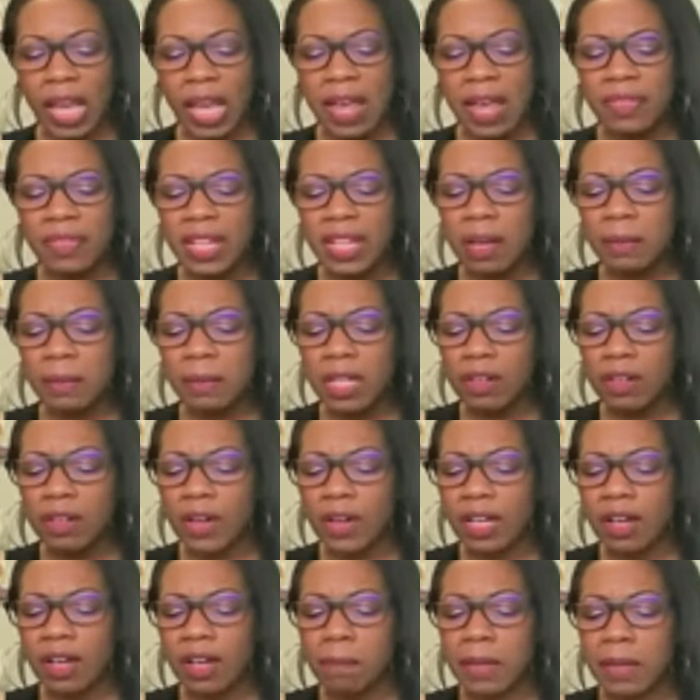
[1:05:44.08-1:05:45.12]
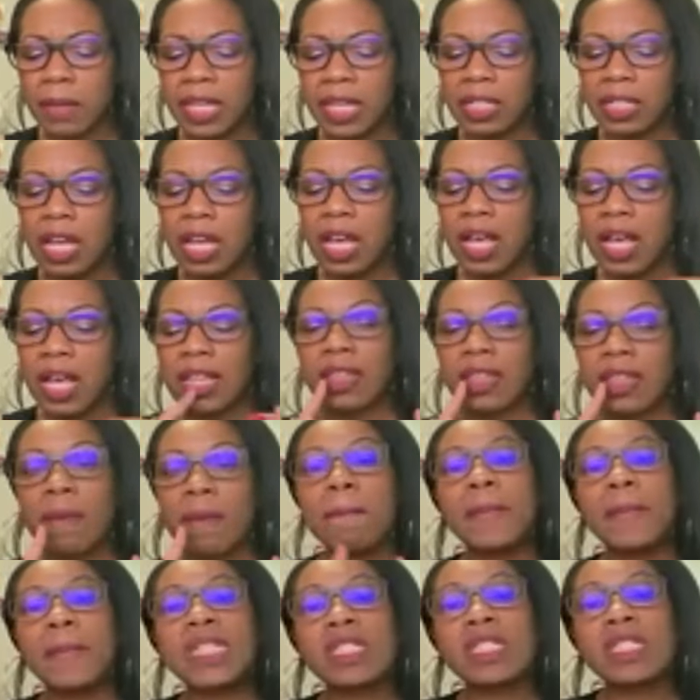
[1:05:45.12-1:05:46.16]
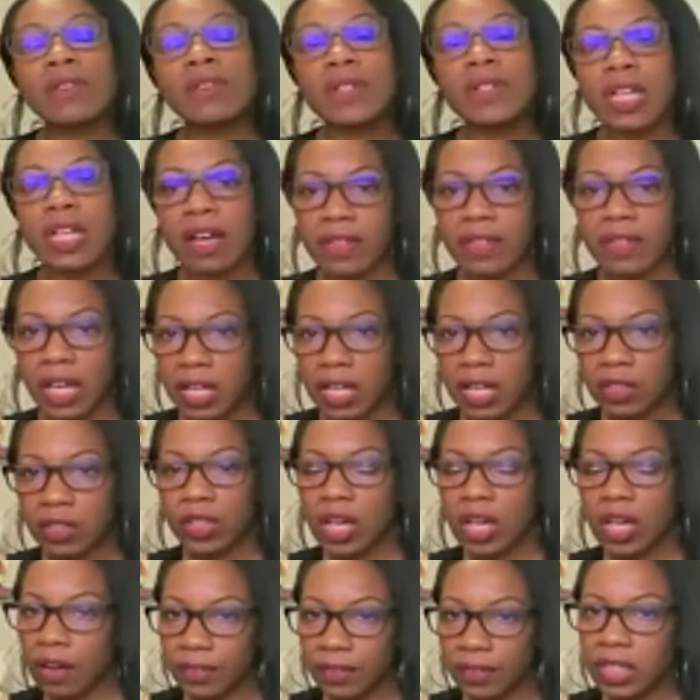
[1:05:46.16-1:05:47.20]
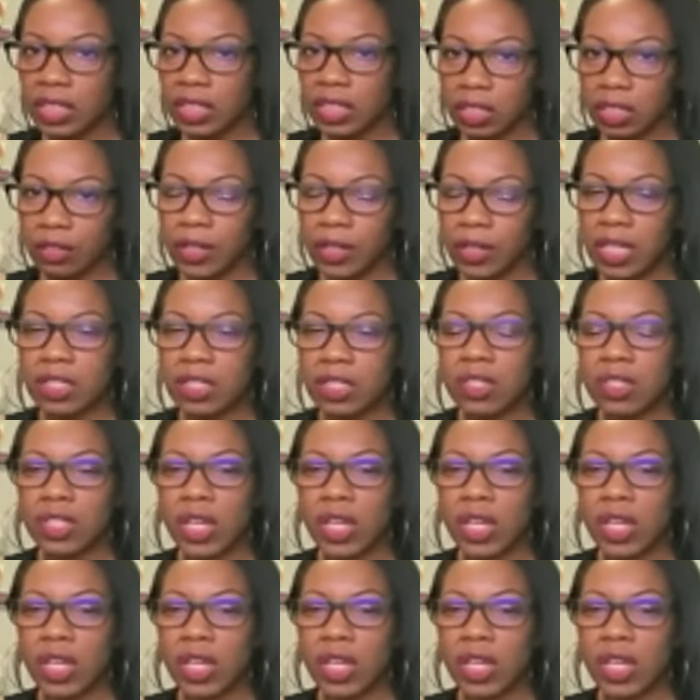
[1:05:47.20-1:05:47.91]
And then I'm going to recommend The Mystery of the Undercover Clitoris.